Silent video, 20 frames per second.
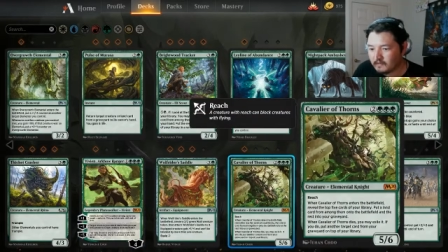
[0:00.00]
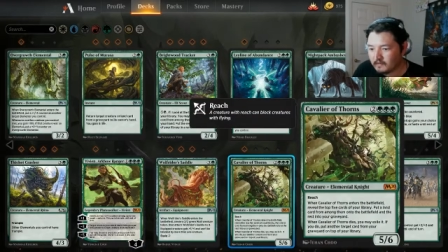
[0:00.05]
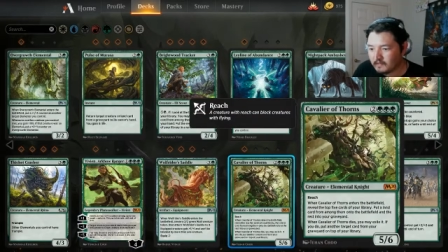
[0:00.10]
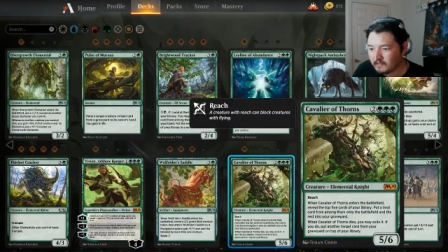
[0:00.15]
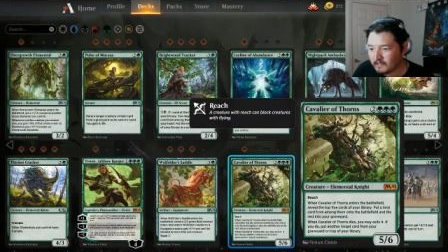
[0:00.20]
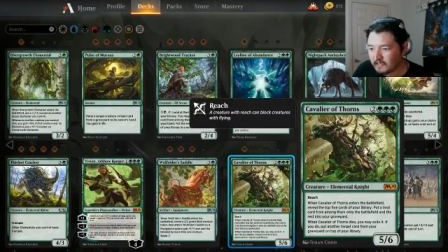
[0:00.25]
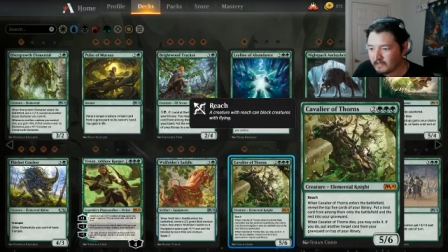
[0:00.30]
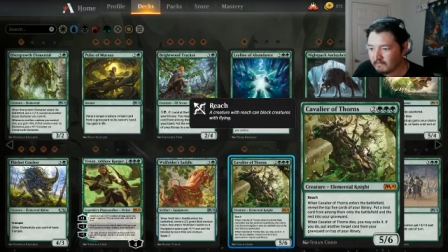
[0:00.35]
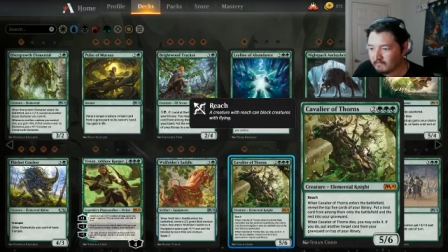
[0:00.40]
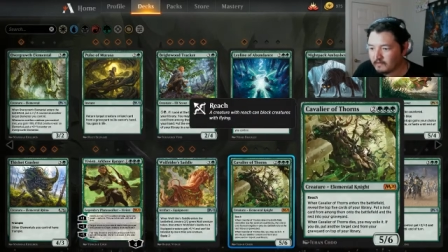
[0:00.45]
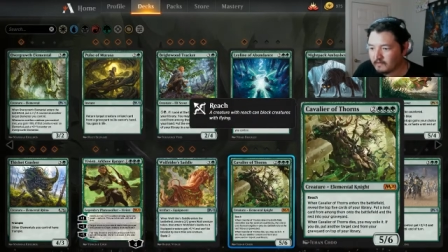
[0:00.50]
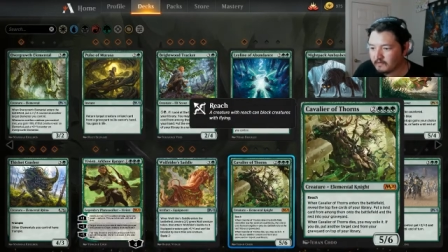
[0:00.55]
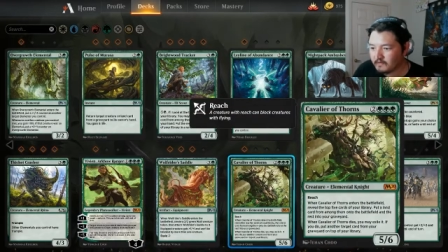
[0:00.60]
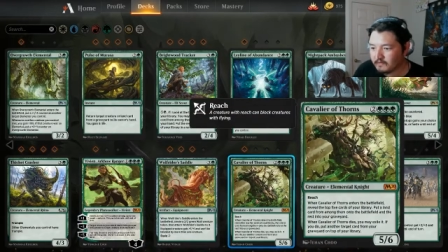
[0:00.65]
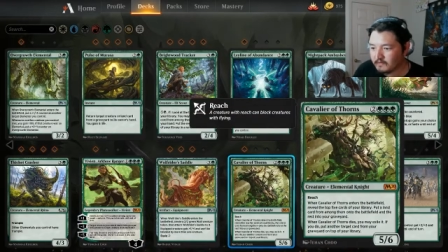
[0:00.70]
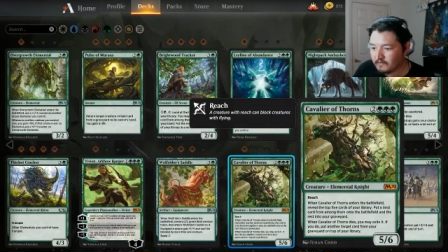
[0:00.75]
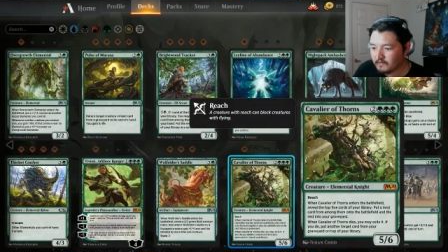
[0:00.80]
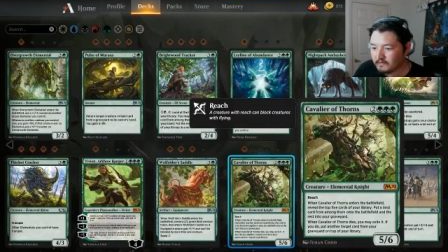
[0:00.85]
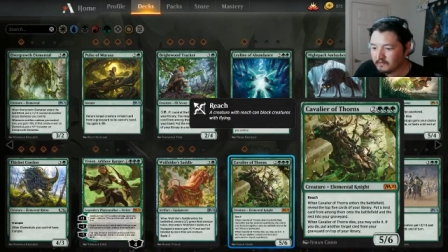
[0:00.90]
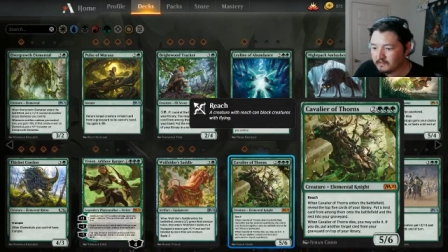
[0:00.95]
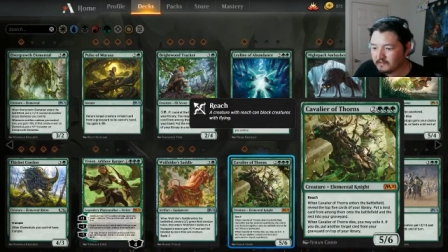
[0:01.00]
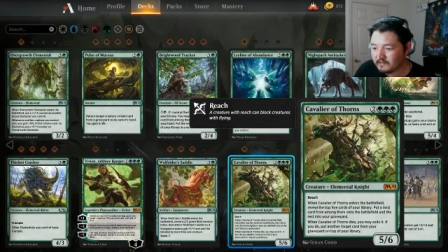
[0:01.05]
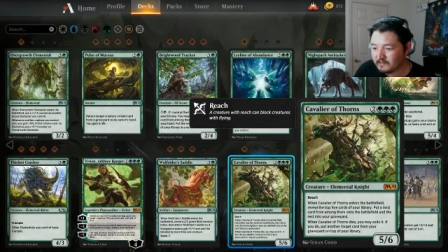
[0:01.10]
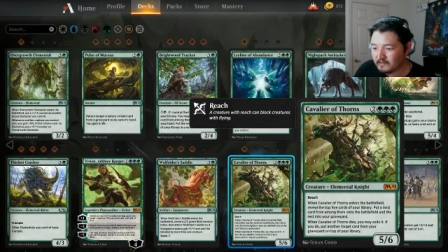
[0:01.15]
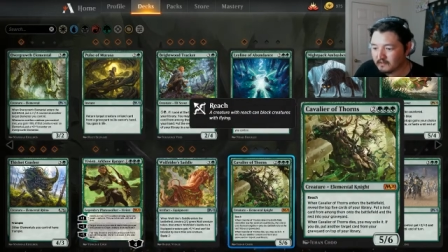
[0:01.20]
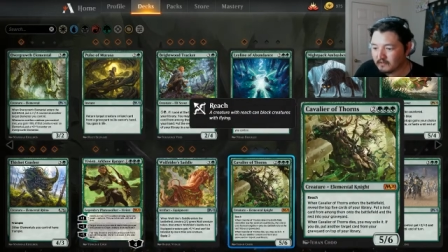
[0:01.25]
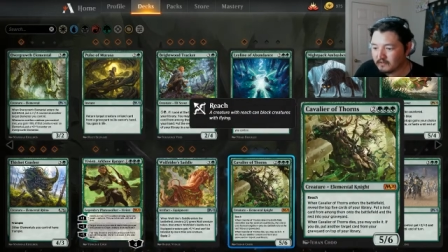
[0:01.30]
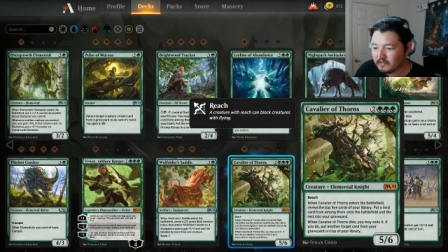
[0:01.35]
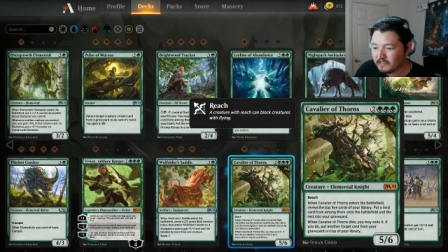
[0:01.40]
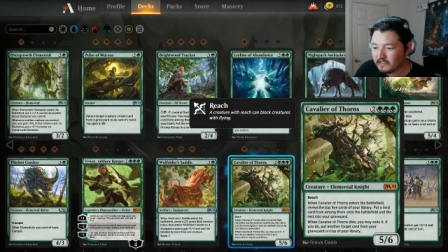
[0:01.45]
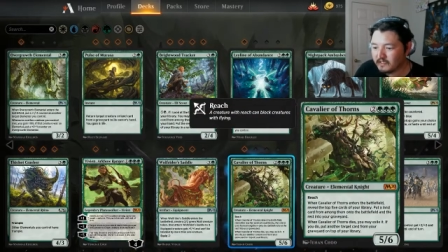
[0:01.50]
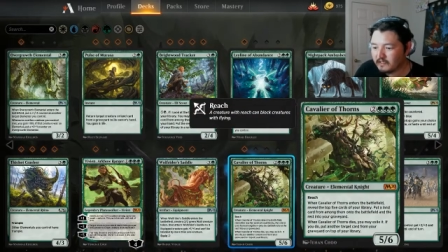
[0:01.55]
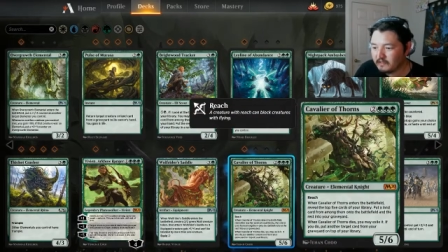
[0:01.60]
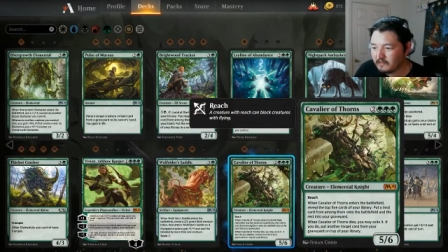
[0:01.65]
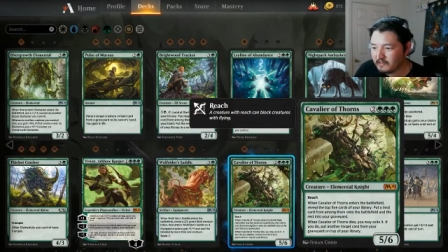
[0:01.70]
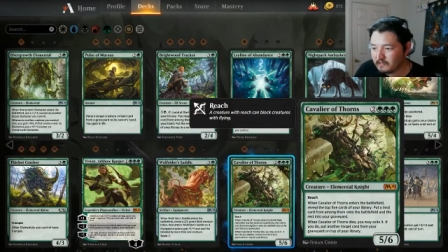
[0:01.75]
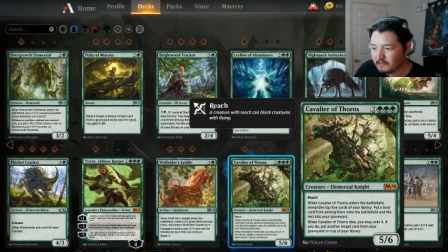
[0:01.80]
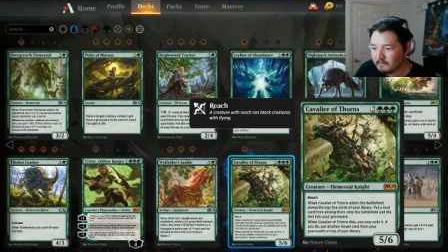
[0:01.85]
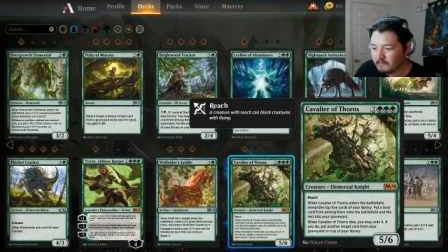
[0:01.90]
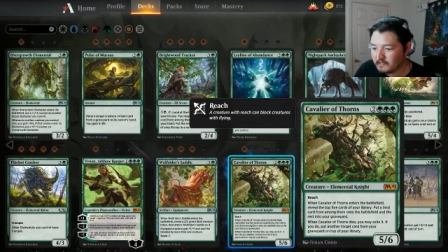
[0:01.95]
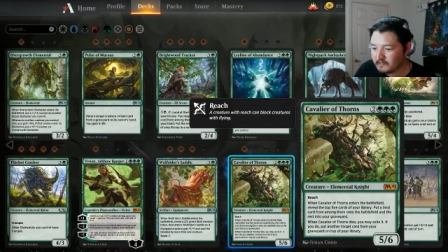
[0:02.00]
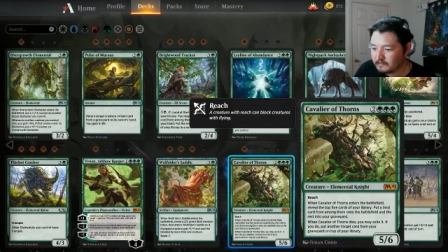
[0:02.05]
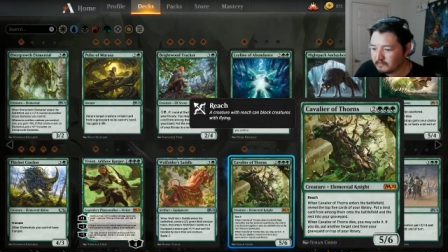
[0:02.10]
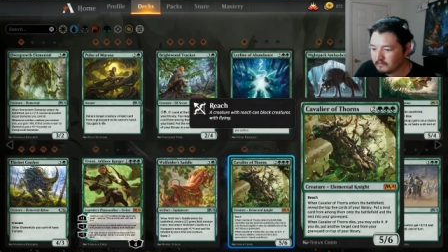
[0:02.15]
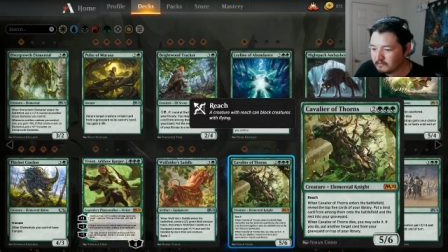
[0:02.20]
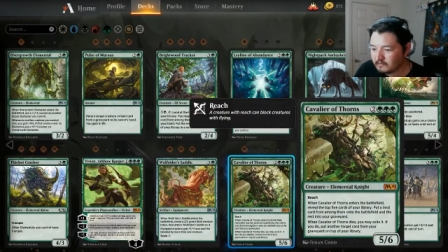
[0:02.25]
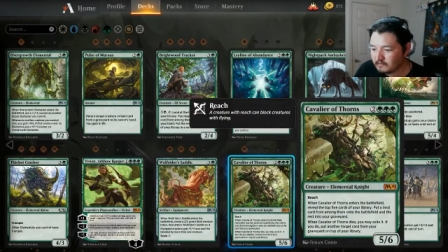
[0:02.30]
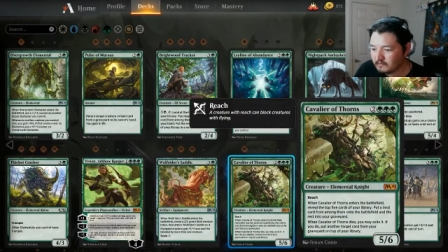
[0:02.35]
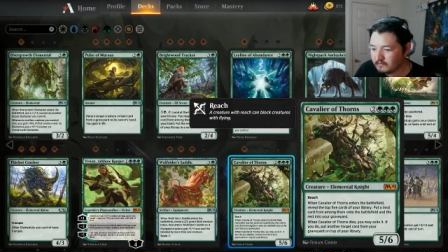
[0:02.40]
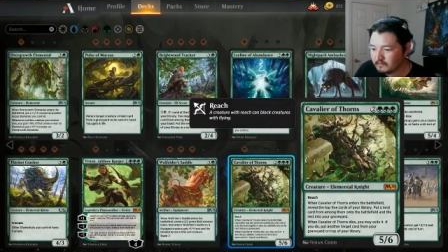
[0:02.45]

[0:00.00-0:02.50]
Cavalier of Thorns is a green elemental.